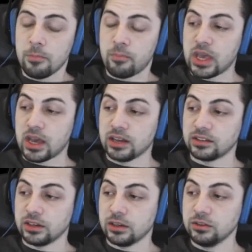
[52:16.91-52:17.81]
Because
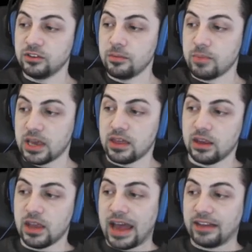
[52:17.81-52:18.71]
it used to be
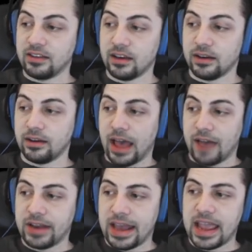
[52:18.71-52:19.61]
that you had to
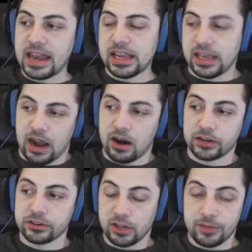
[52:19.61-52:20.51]
have an
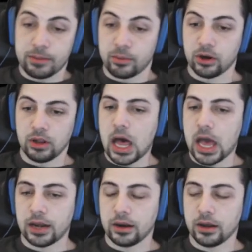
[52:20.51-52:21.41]
80-character limit per line.